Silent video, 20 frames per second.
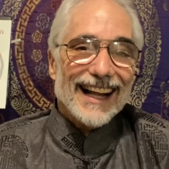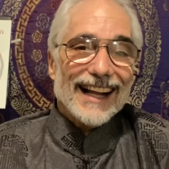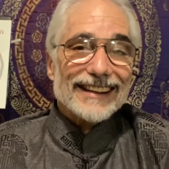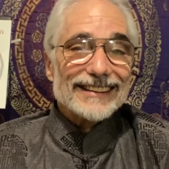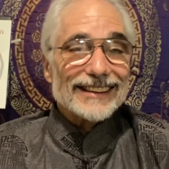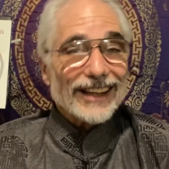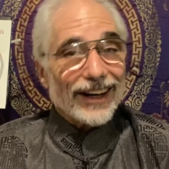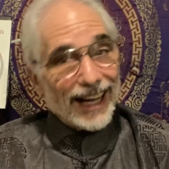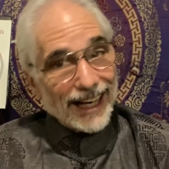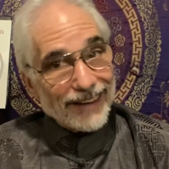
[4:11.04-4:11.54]

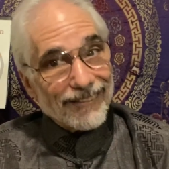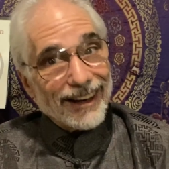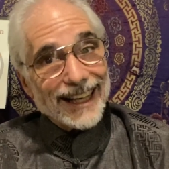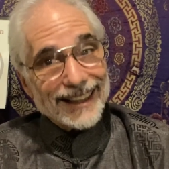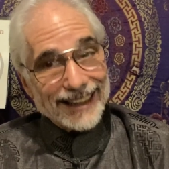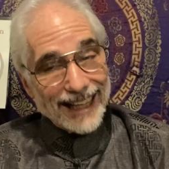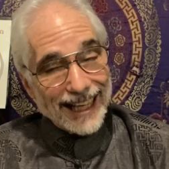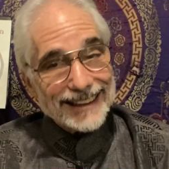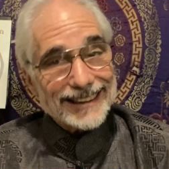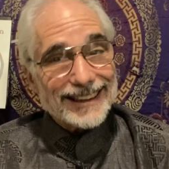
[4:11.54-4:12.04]
So anyway, in
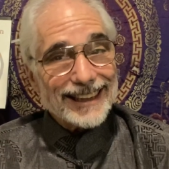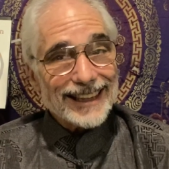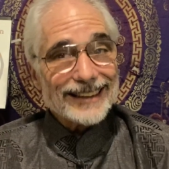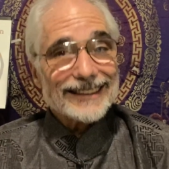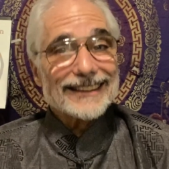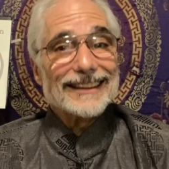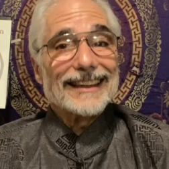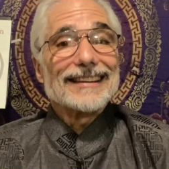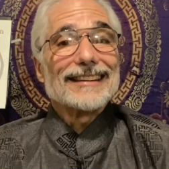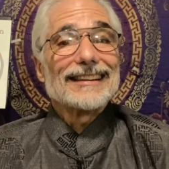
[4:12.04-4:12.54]

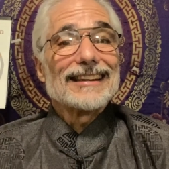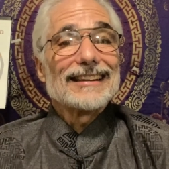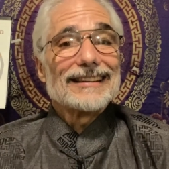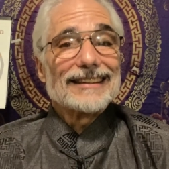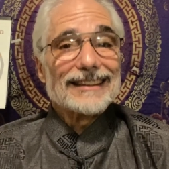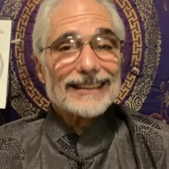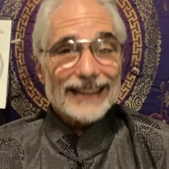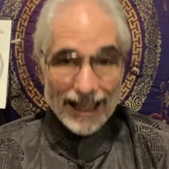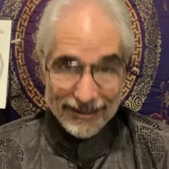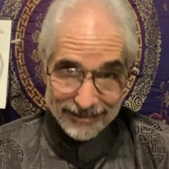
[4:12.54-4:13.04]

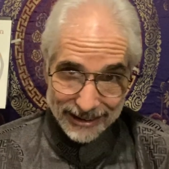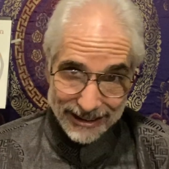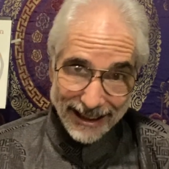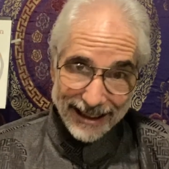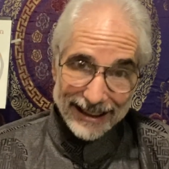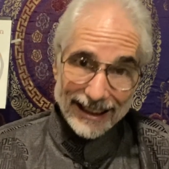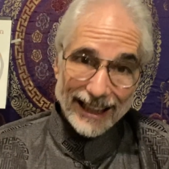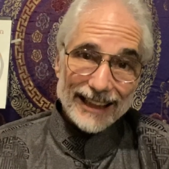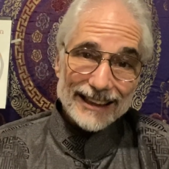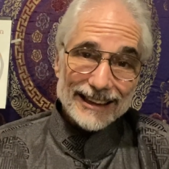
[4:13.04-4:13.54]
1967, I
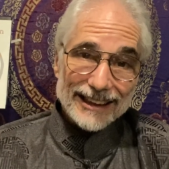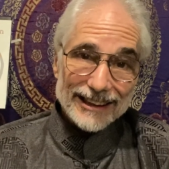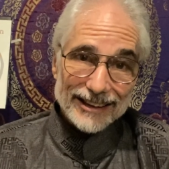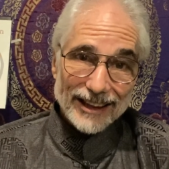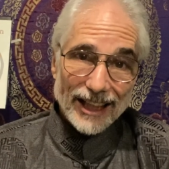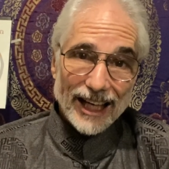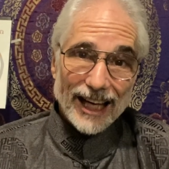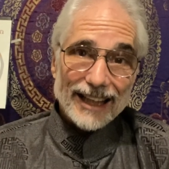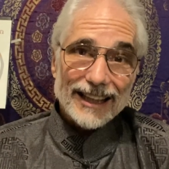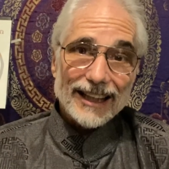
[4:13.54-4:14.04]
got a
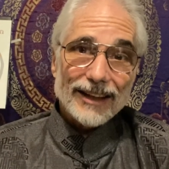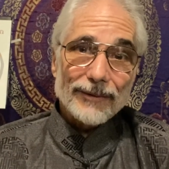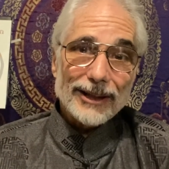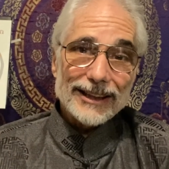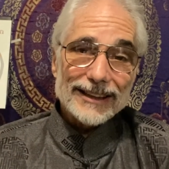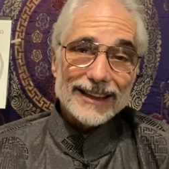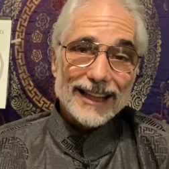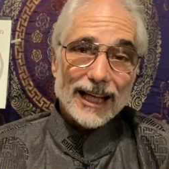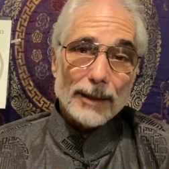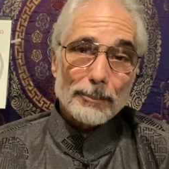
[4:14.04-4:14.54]
guitar. I went
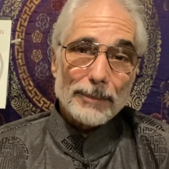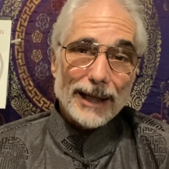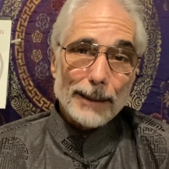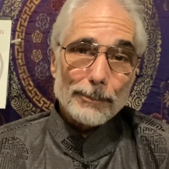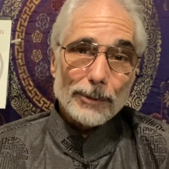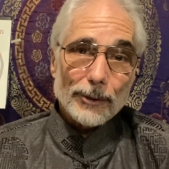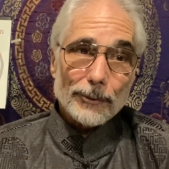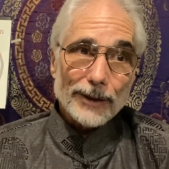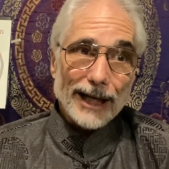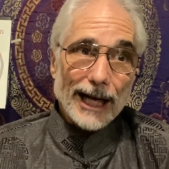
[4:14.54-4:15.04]
and got a
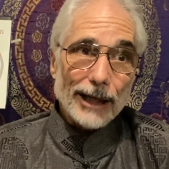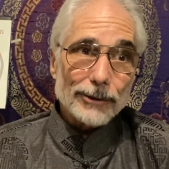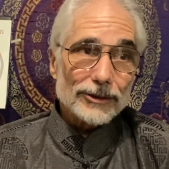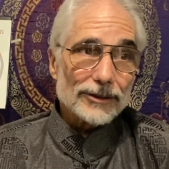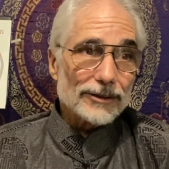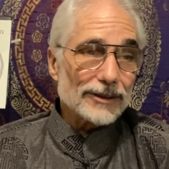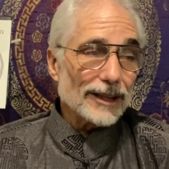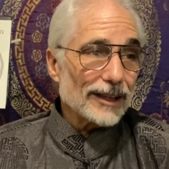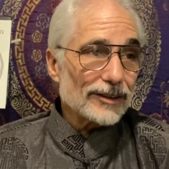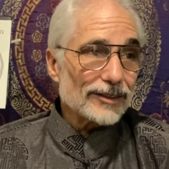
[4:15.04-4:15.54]
paper route,
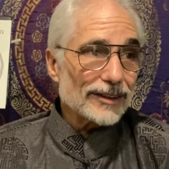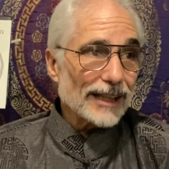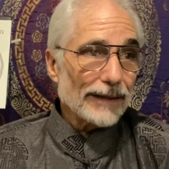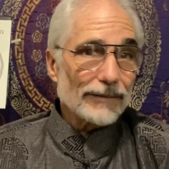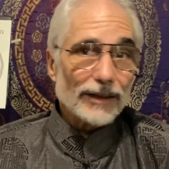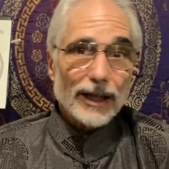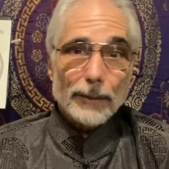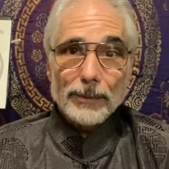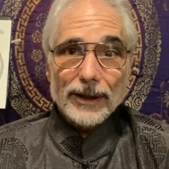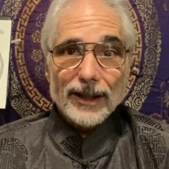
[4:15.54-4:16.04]
and I
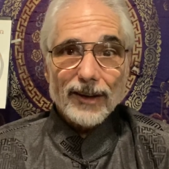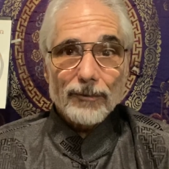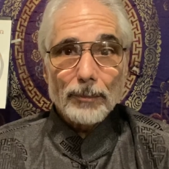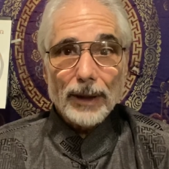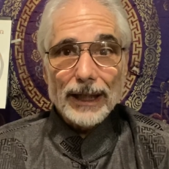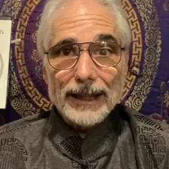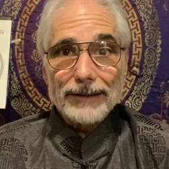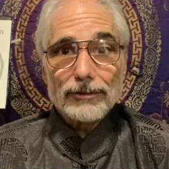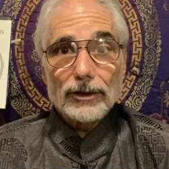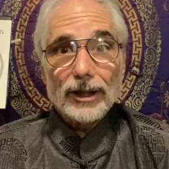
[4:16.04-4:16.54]
saved up enough
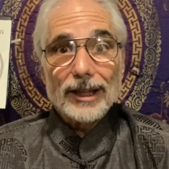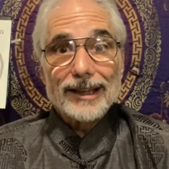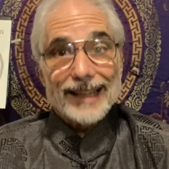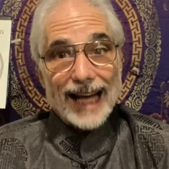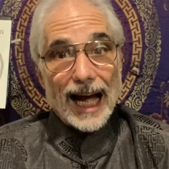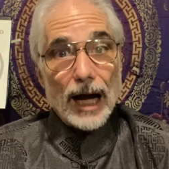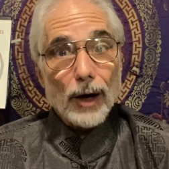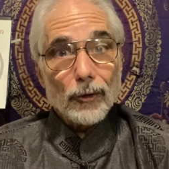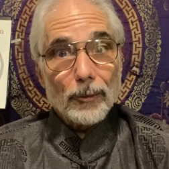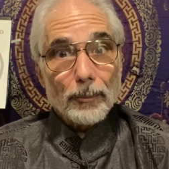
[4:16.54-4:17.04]
money for a
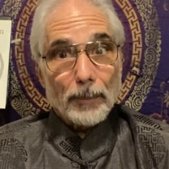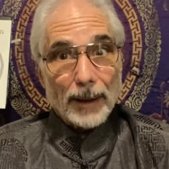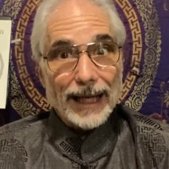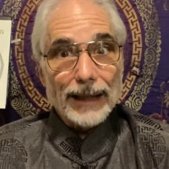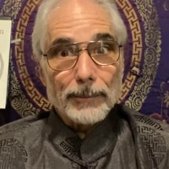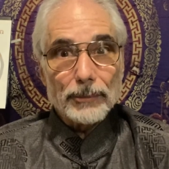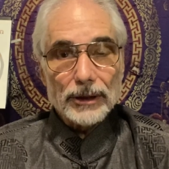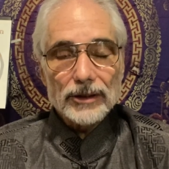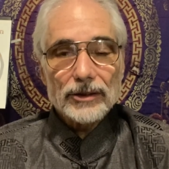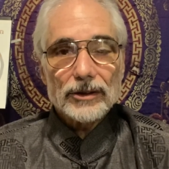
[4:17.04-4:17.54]
down
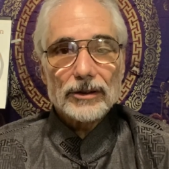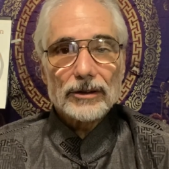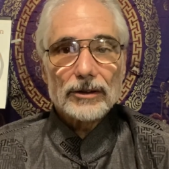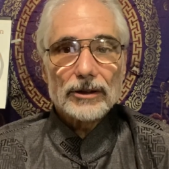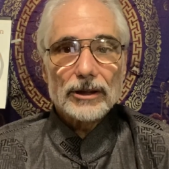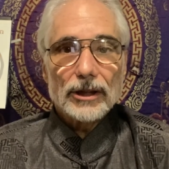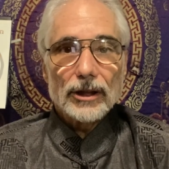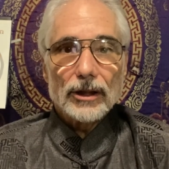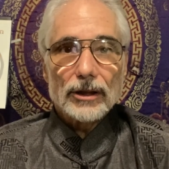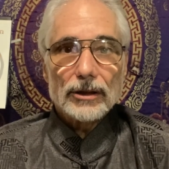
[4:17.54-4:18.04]
payment,
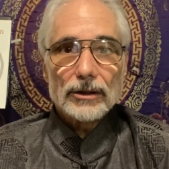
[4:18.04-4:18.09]
$50